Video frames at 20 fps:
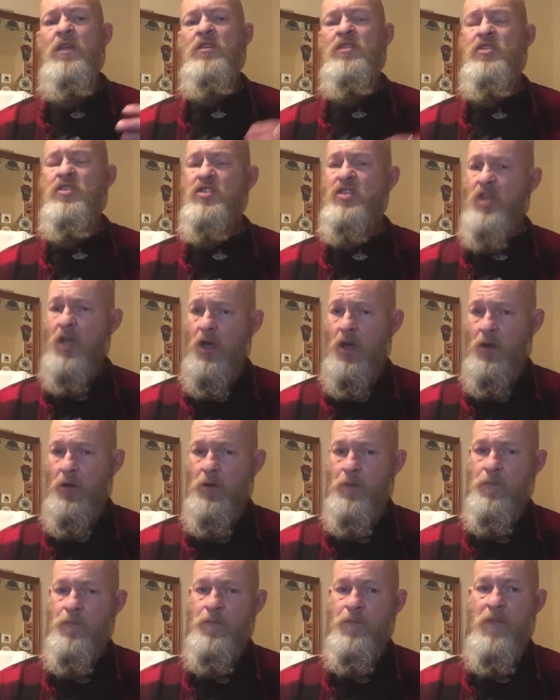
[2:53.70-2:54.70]
So,
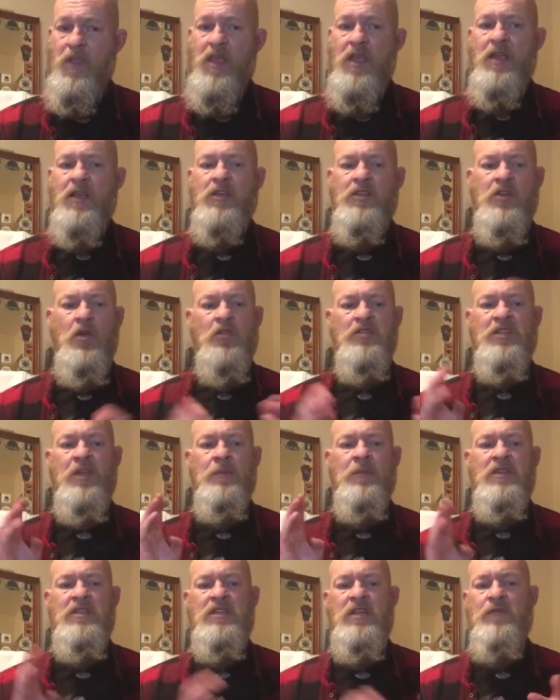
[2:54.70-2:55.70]
got
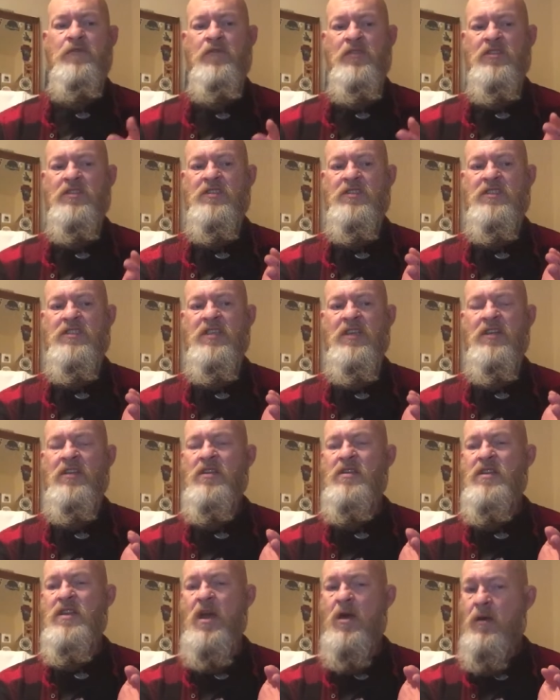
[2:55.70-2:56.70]
something different
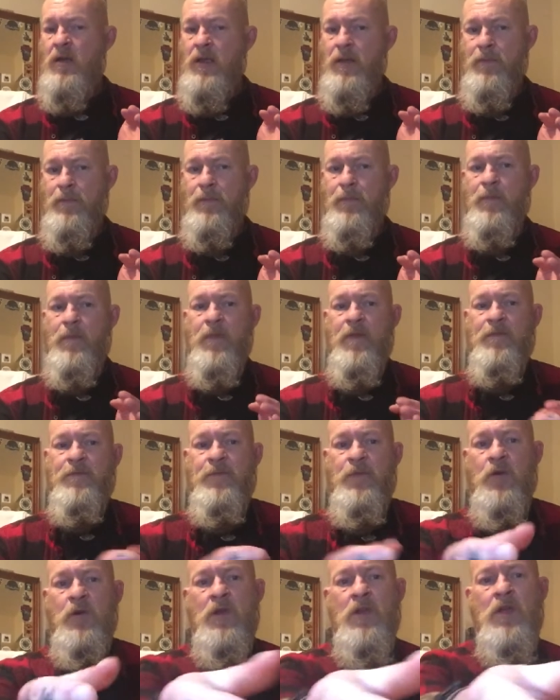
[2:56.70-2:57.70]
tonight
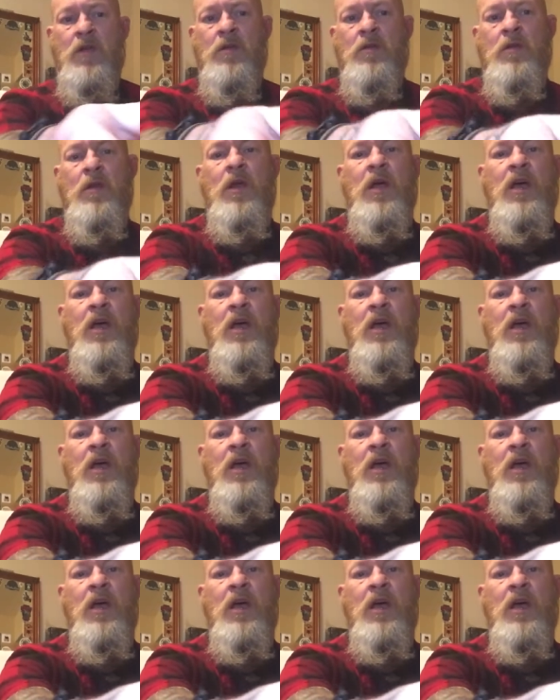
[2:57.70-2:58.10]
for you.